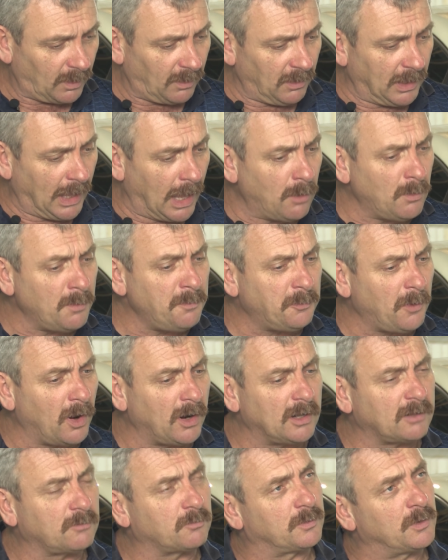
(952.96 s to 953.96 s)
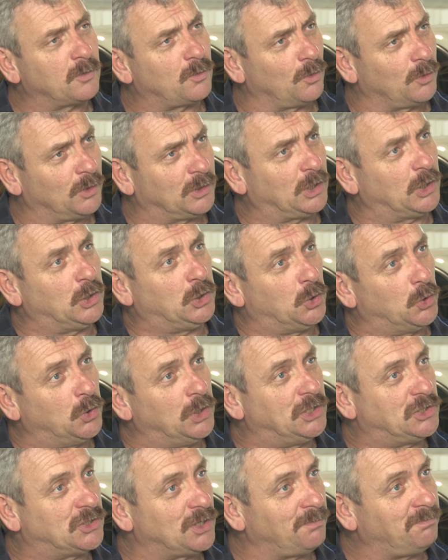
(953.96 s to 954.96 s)
Our product, we call it a
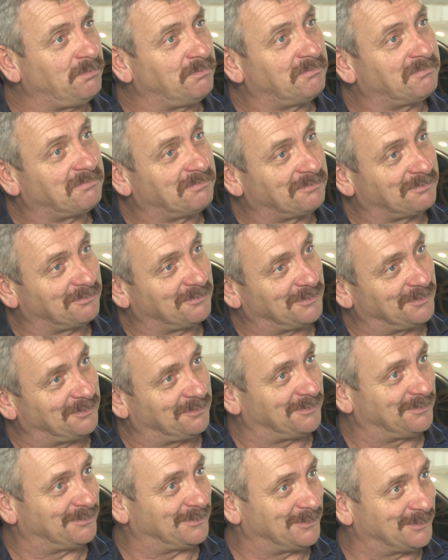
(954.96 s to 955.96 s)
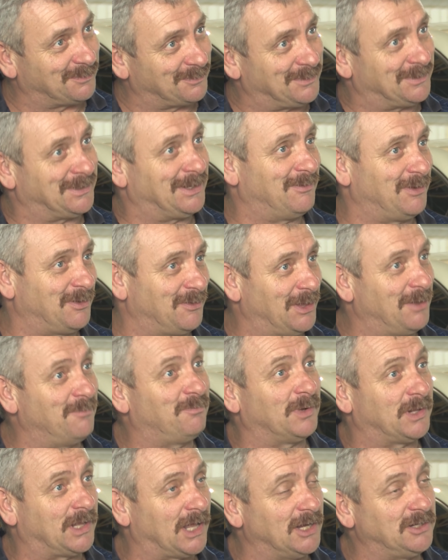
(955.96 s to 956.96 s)
Unichip, giving the
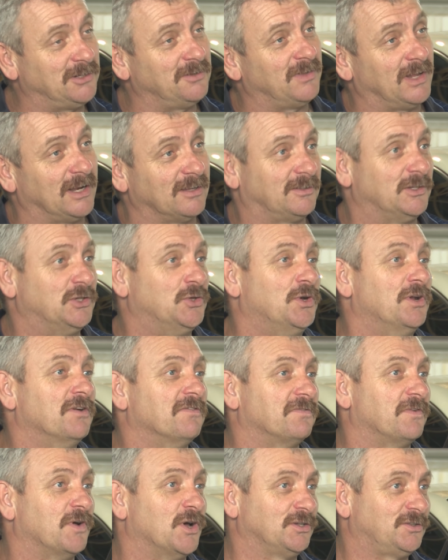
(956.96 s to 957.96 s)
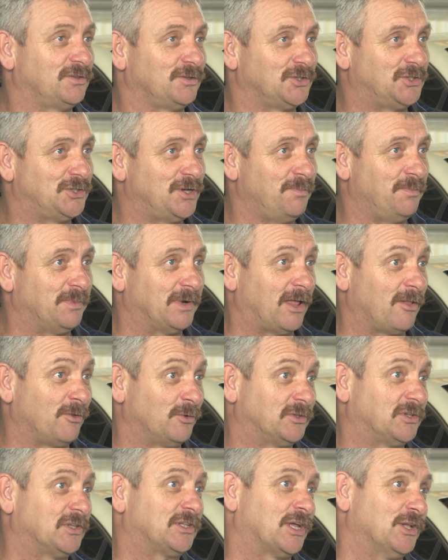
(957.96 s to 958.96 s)
implication that it's a universal chip. In other
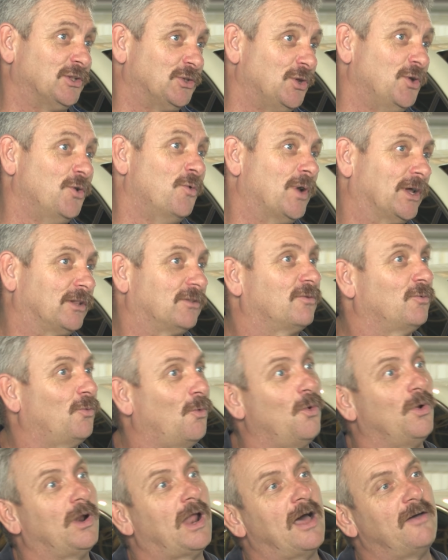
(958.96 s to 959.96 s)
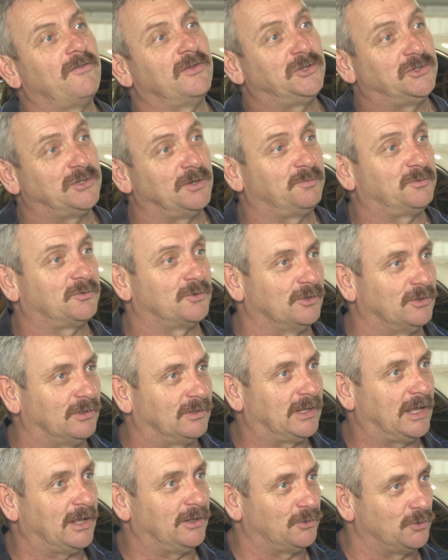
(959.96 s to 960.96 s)
words, it can do what all other chips
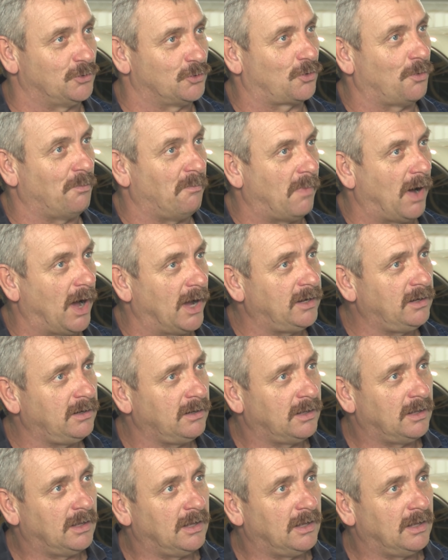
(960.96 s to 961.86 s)
can do combined.